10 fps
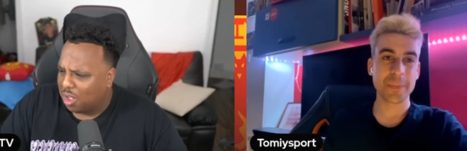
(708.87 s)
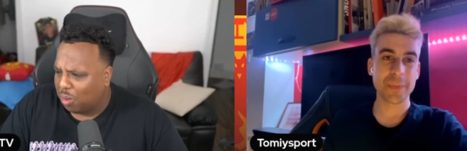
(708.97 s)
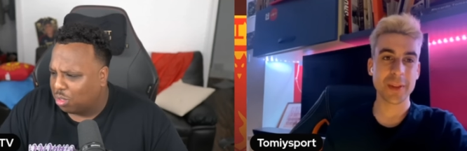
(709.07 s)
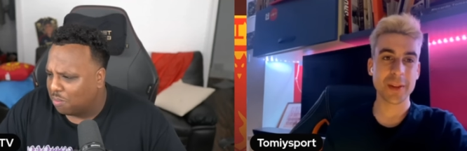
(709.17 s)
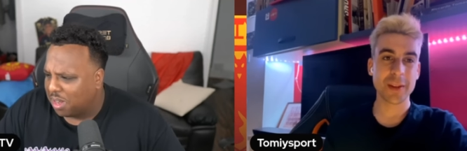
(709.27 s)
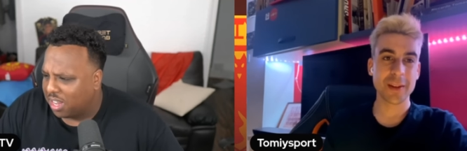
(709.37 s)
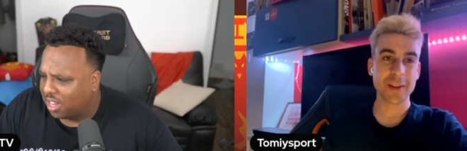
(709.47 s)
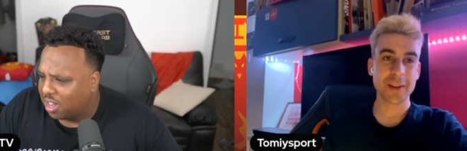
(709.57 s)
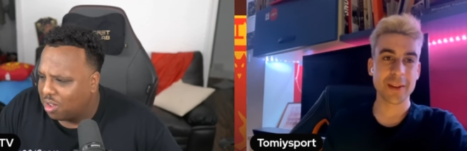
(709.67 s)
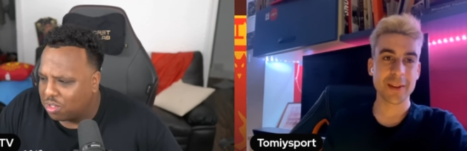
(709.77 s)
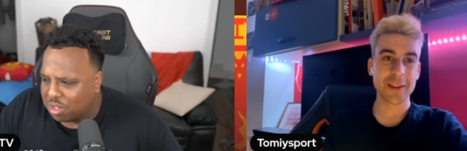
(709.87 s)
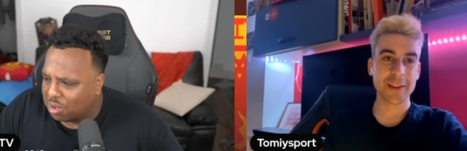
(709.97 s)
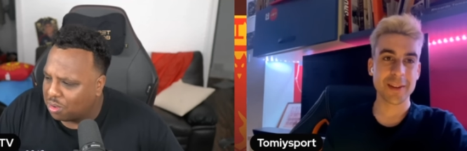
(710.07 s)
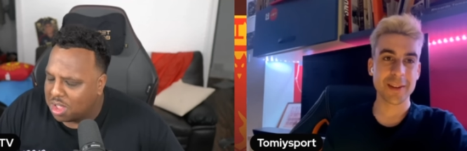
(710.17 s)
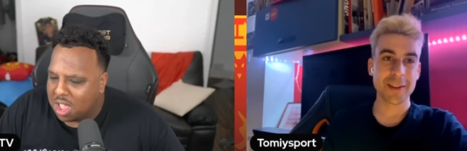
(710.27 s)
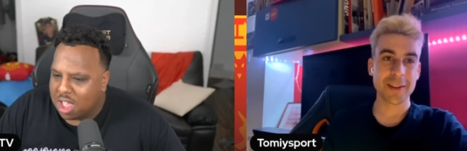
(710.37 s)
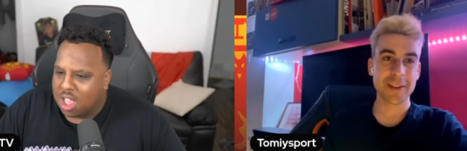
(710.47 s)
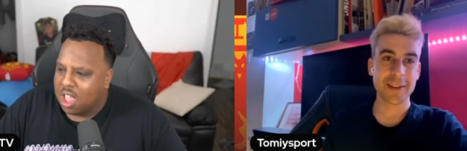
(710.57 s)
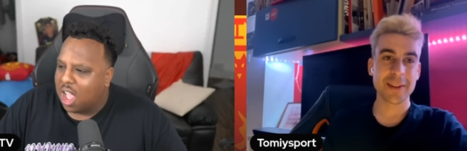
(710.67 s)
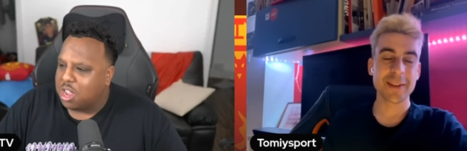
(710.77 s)
Speaker 1: ultimately, you know, so
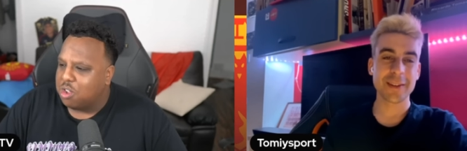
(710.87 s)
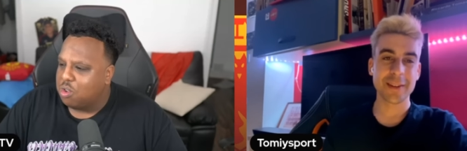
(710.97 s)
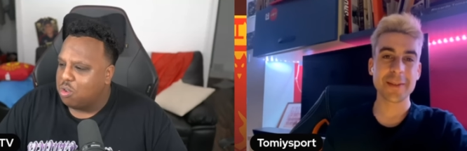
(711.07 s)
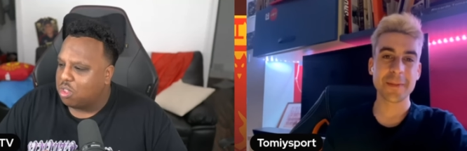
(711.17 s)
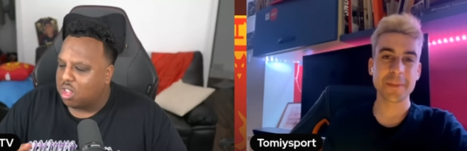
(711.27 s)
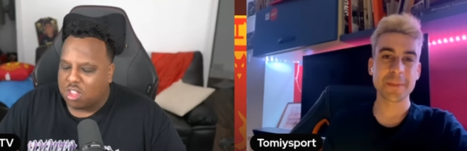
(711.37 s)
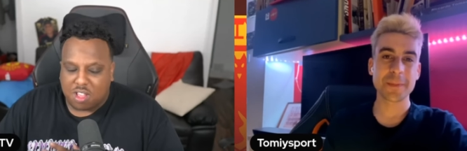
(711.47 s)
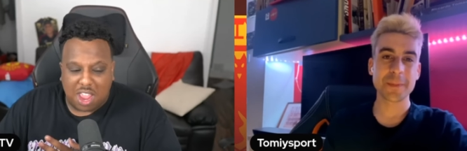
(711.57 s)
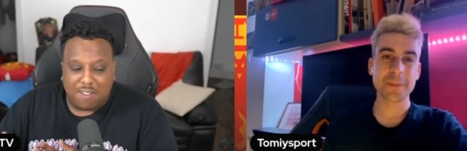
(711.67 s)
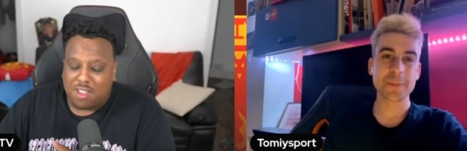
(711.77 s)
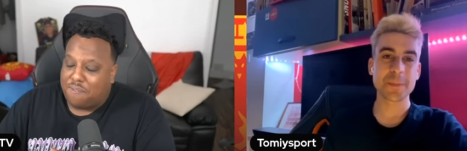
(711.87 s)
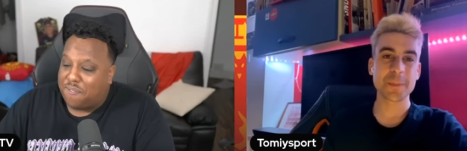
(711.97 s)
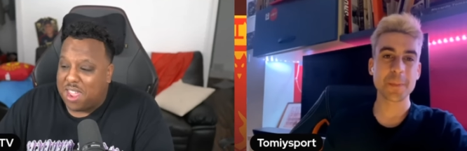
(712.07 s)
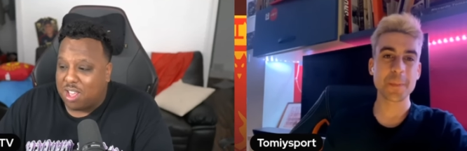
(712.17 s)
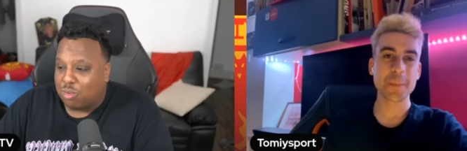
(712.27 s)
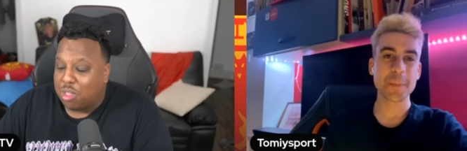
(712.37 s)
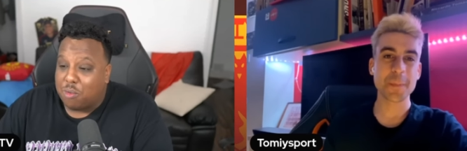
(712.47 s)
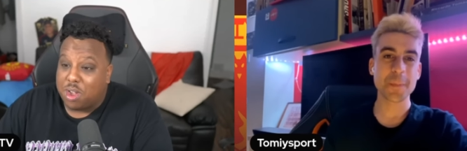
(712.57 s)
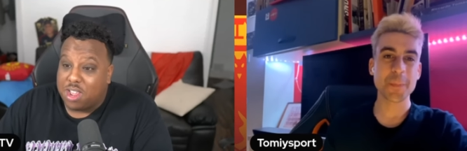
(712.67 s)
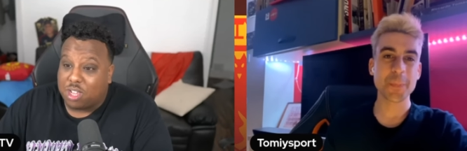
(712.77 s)
are you the, even the fee as well? The
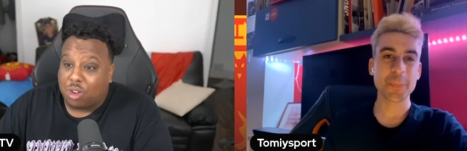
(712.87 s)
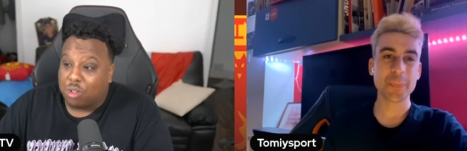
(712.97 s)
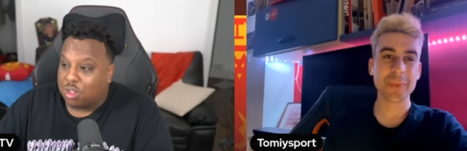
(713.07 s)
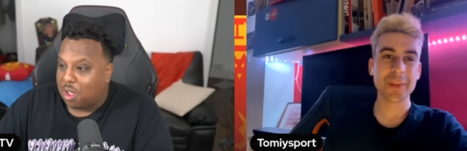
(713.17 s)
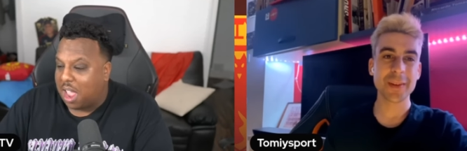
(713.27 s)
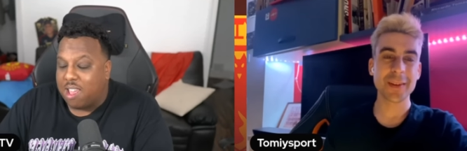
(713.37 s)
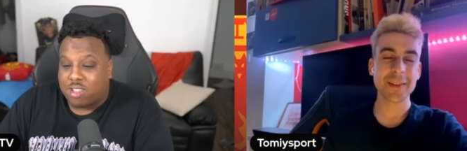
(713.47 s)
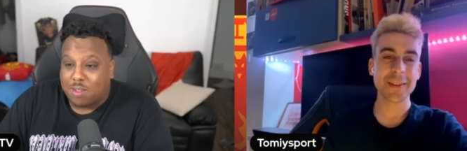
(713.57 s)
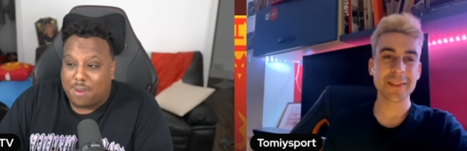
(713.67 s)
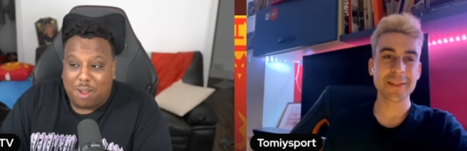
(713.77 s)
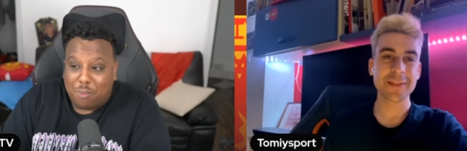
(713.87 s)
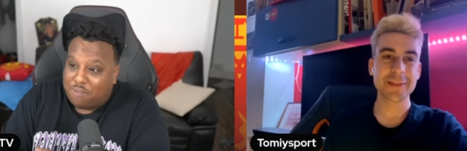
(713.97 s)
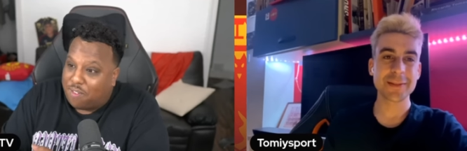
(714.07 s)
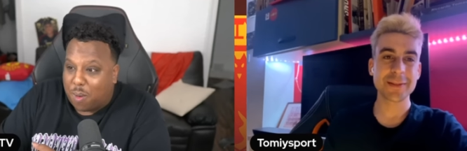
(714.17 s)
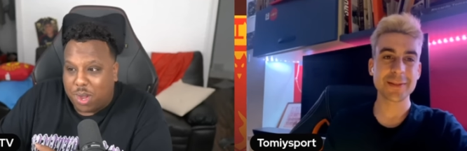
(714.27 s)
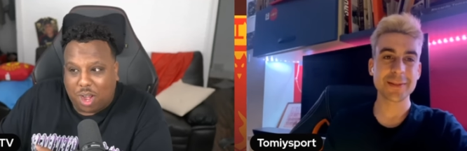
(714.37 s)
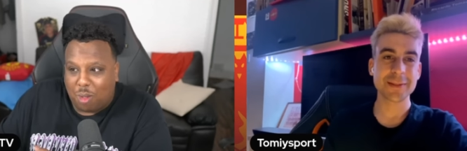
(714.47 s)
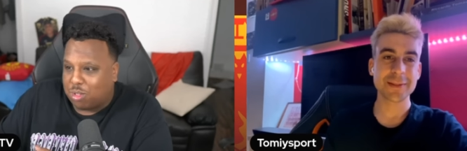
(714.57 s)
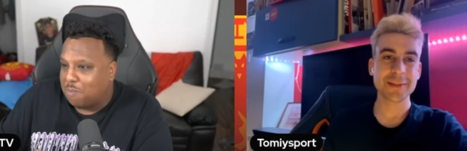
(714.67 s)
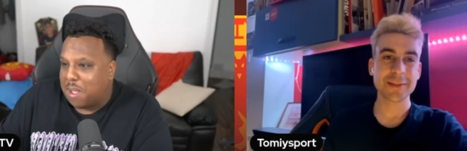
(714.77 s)
release clause. AC Milan were very
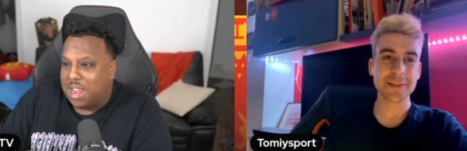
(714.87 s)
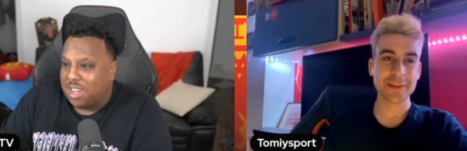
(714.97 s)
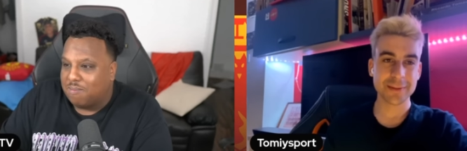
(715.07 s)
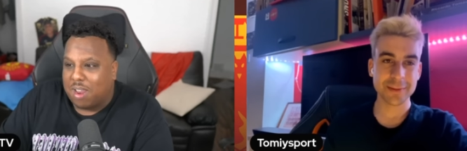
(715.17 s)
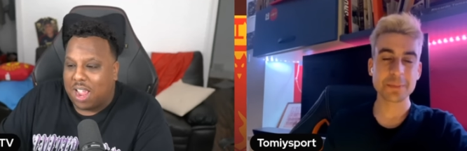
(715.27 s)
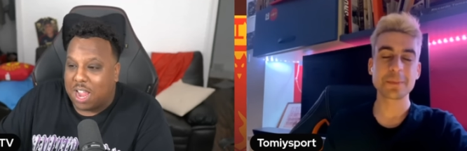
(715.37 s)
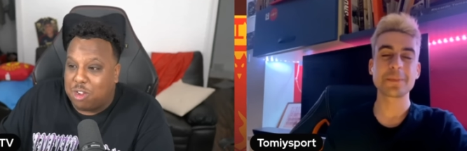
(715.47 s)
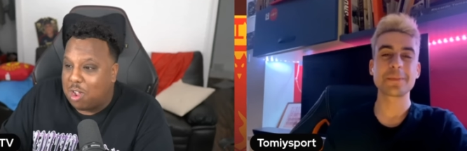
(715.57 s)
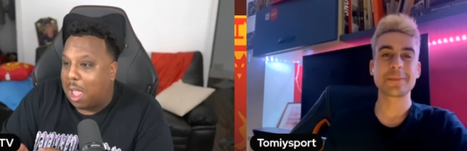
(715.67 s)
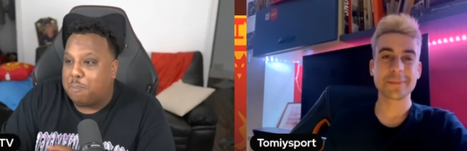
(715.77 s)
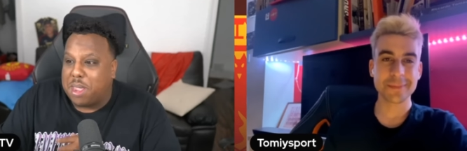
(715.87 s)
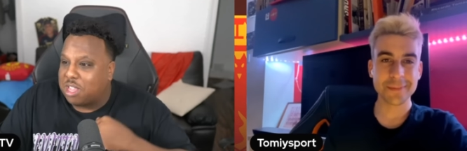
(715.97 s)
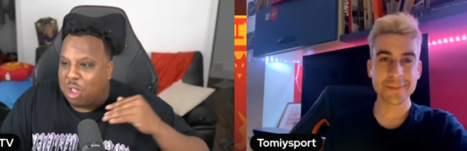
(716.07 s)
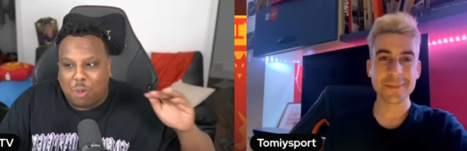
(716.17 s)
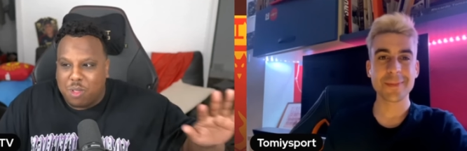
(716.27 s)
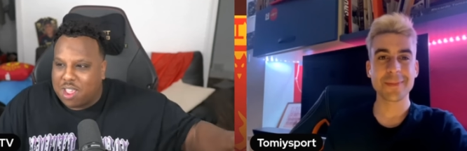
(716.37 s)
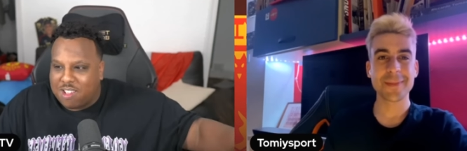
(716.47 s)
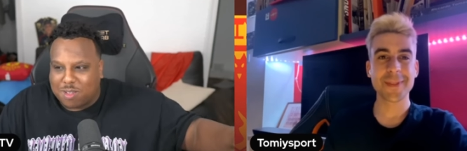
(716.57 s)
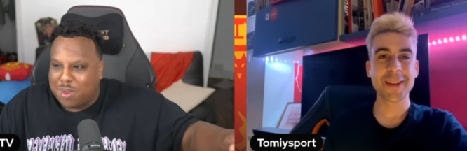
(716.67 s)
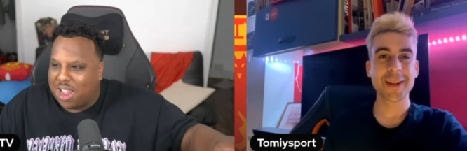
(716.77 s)
close to buying him. Like, are you happy he's not going to
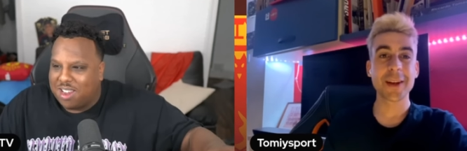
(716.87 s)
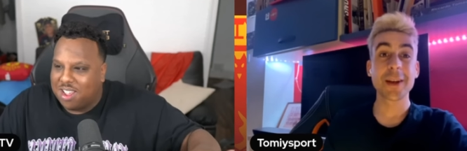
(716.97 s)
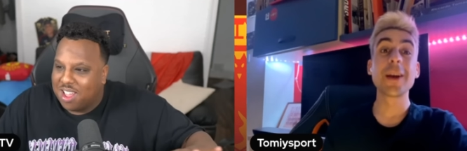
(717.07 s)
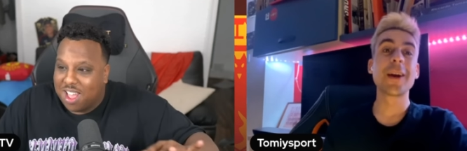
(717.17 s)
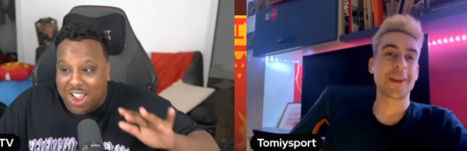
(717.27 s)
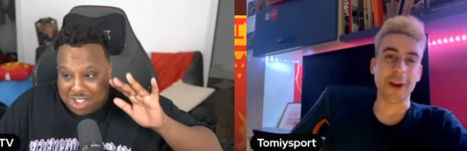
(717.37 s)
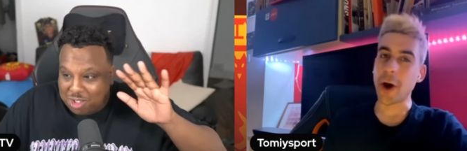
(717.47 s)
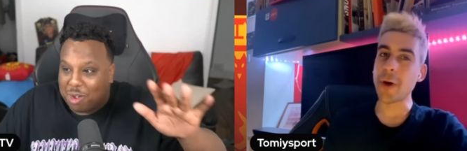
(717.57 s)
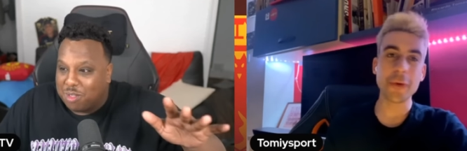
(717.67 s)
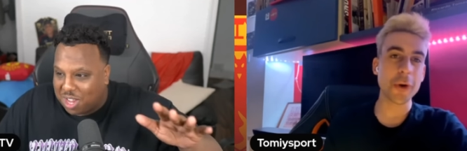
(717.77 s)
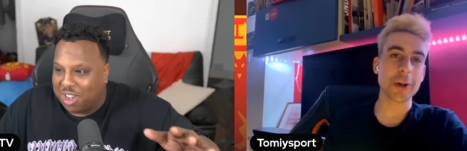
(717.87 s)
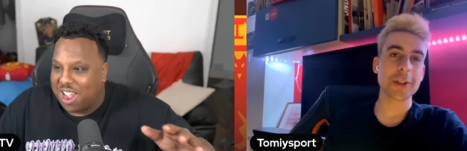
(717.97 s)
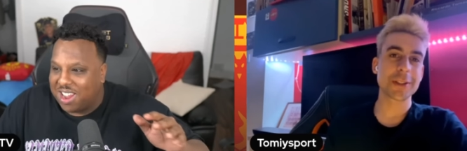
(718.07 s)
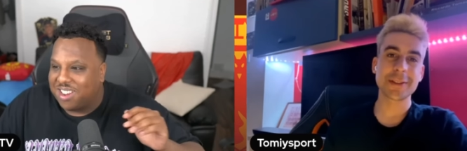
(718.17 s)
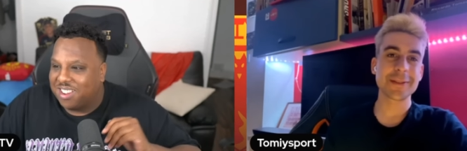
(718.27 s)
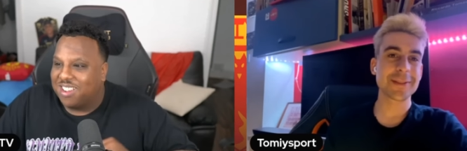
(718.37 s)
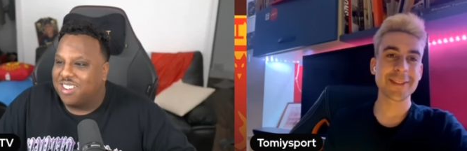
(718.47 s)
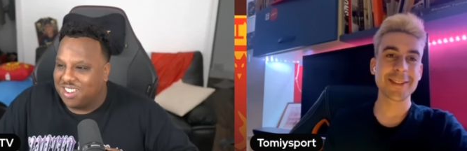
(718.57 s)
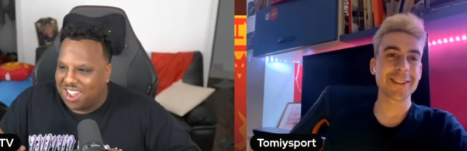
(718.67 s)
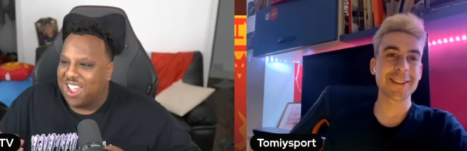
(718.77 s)
AC Milan and he's going of to course. United?
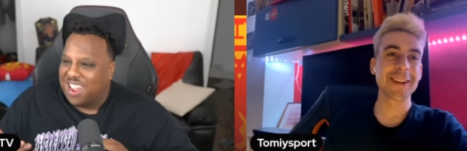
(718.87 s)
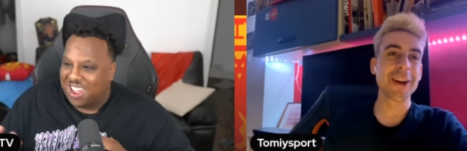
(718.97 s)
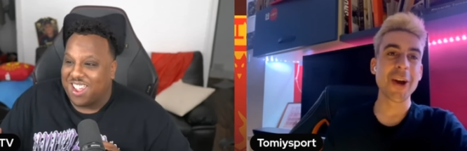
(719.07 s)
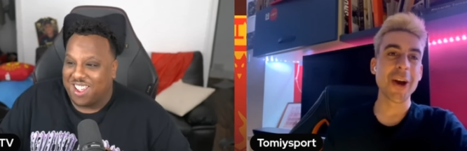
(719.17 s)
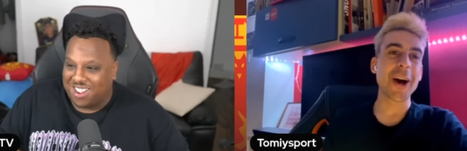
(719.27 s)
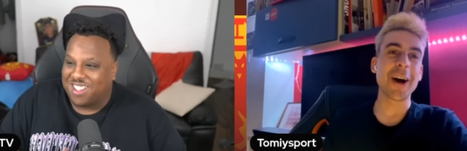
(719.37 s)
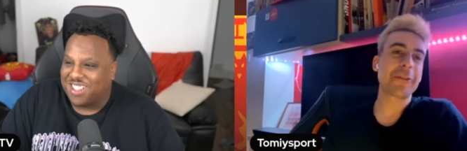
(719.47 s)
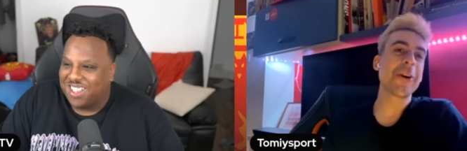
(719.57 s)
Yeah, yeah, yeah. Of